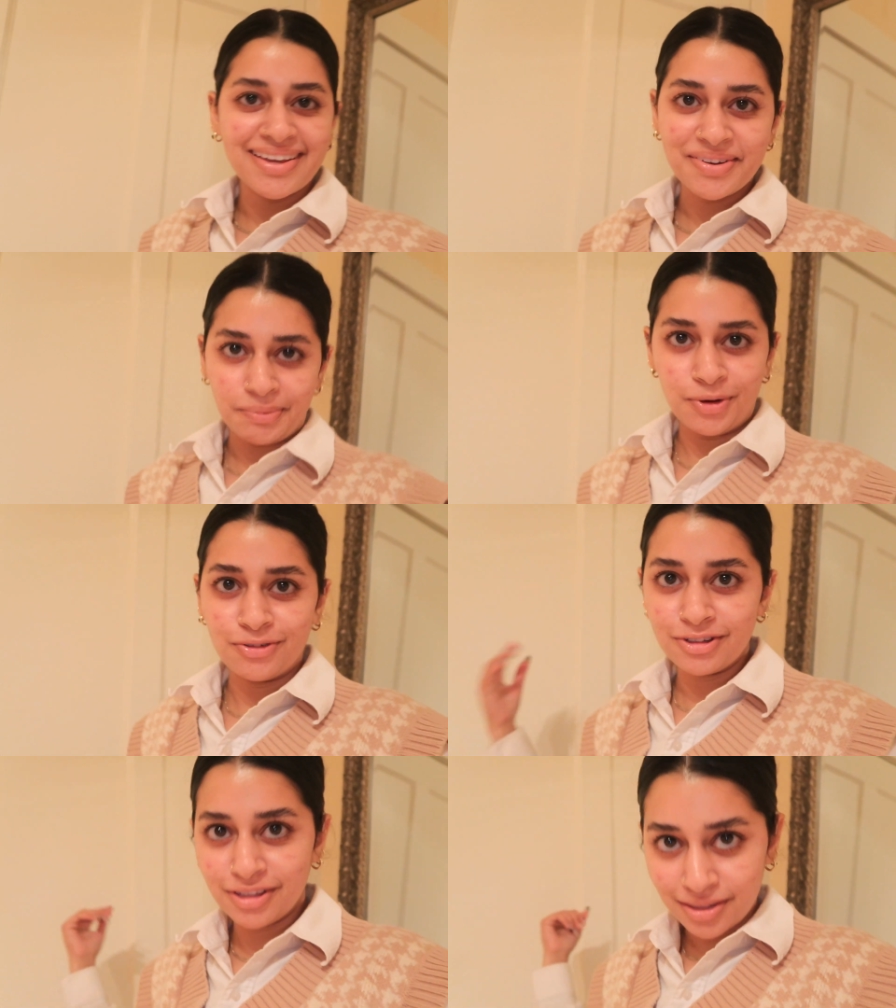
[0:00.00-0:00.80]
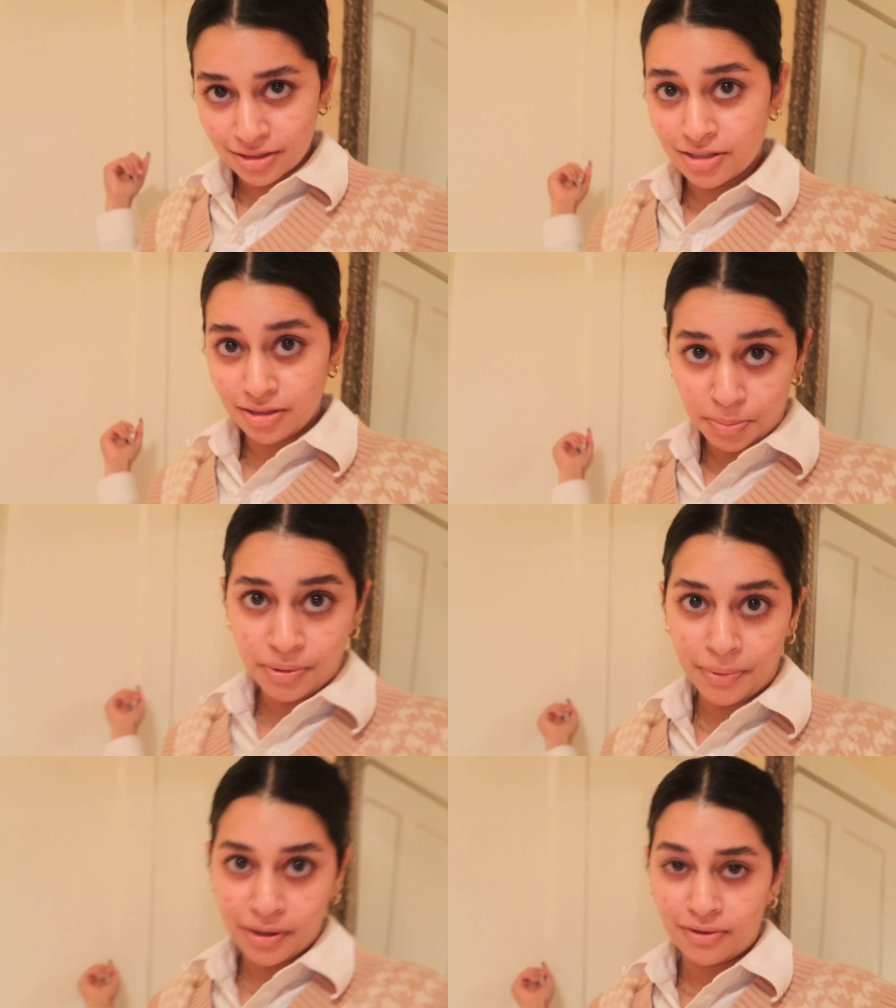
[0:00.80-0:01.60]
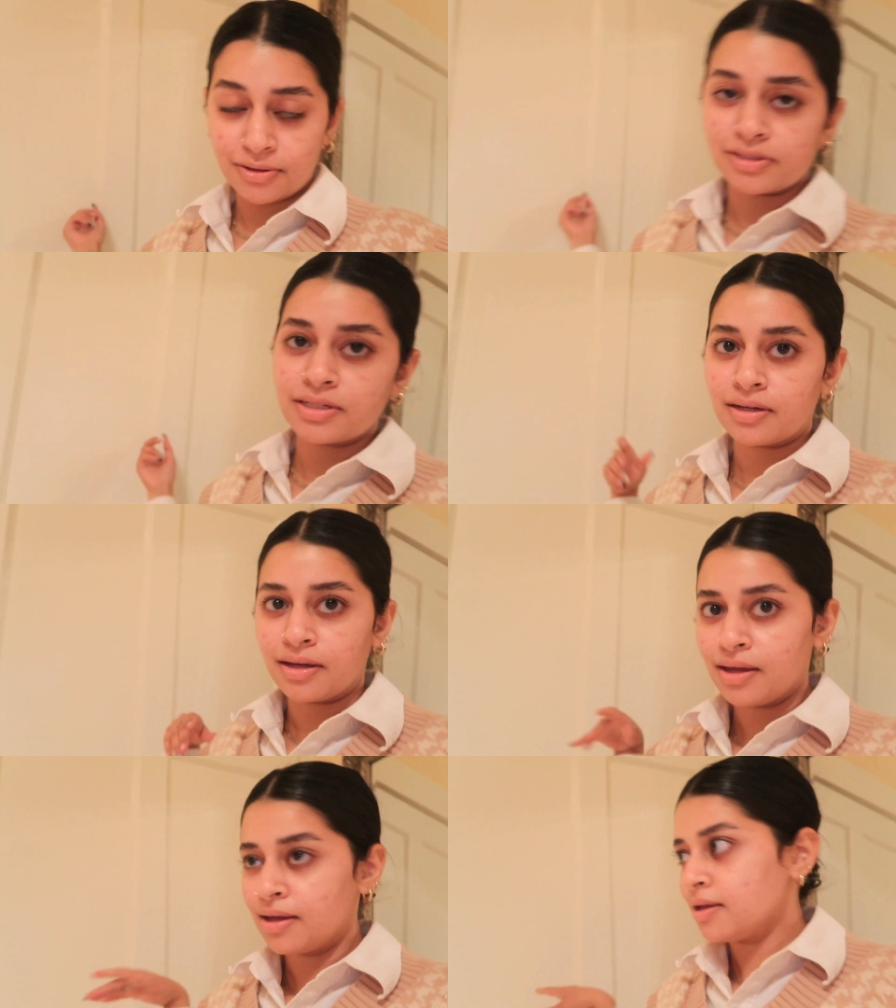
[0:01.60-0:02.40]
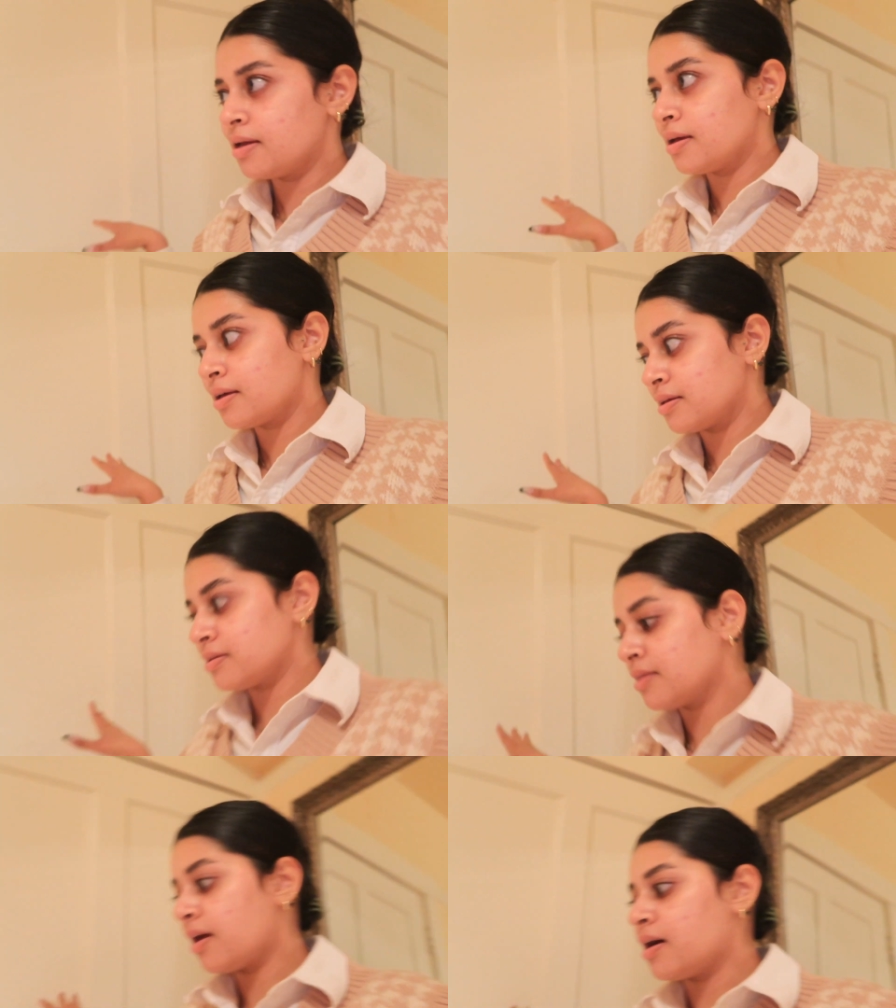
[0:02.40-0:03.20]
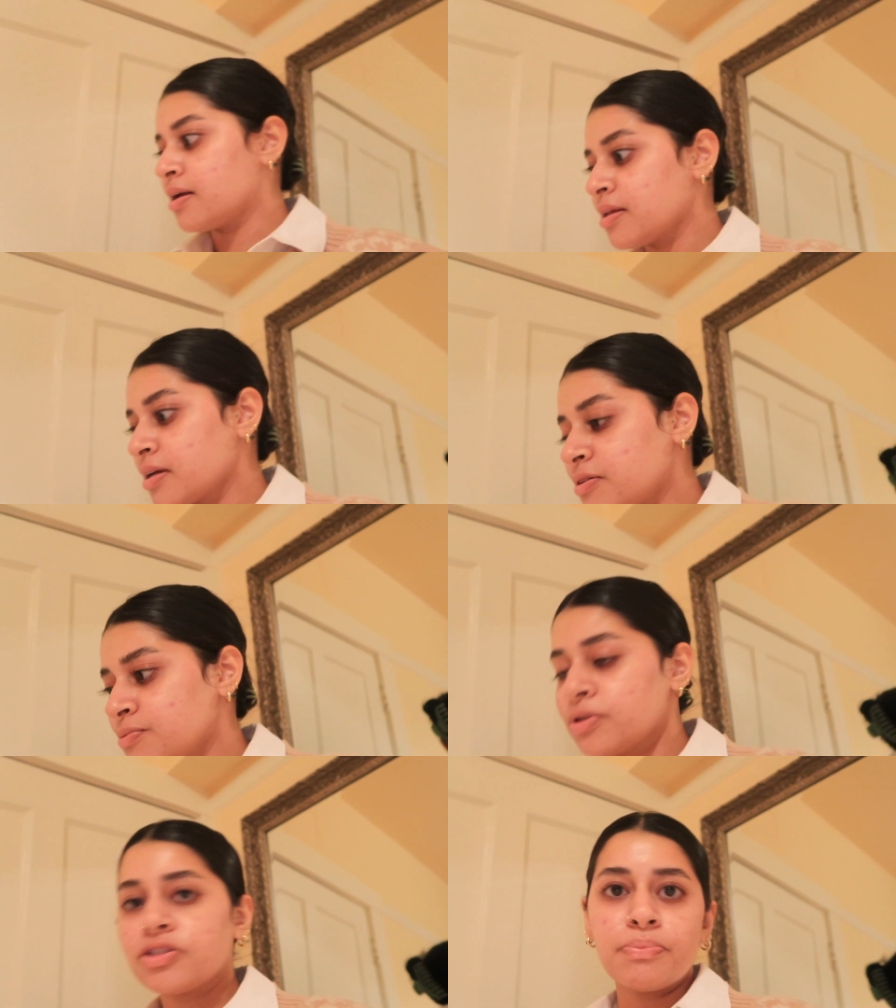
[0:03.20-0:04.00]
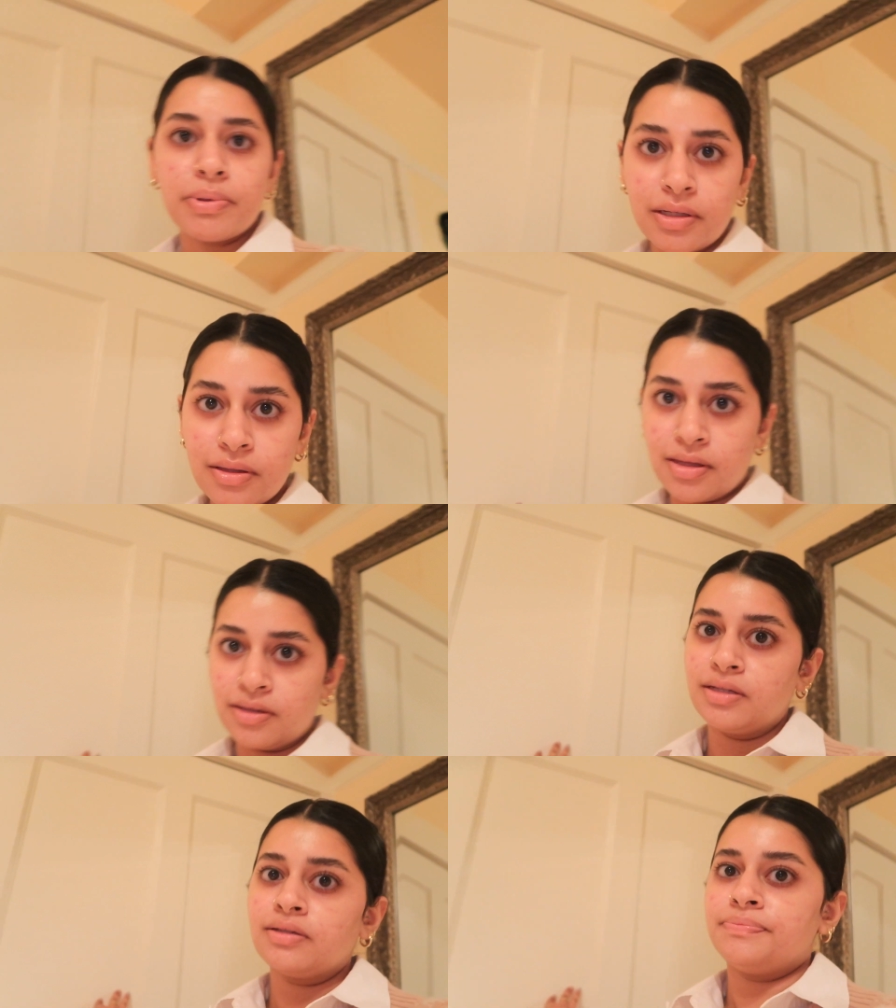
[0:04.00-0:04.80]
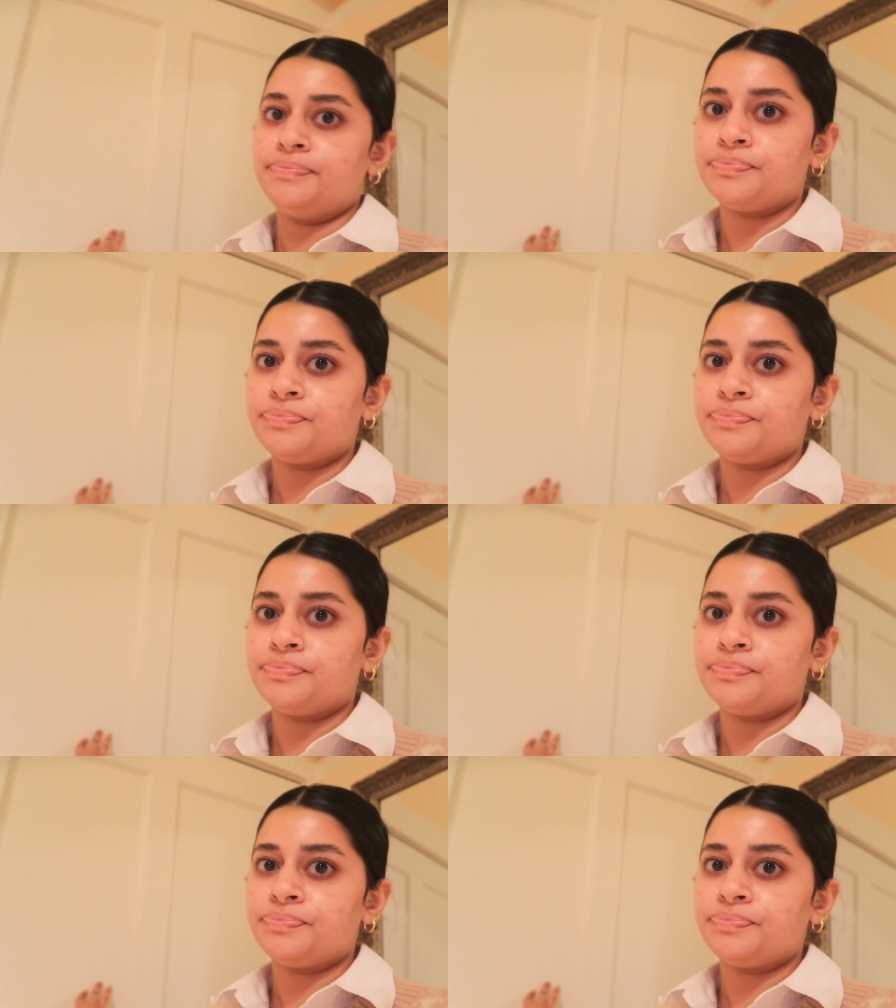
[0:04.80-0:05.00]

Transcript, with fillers: they come over they can sleep in my closet that like was a big thing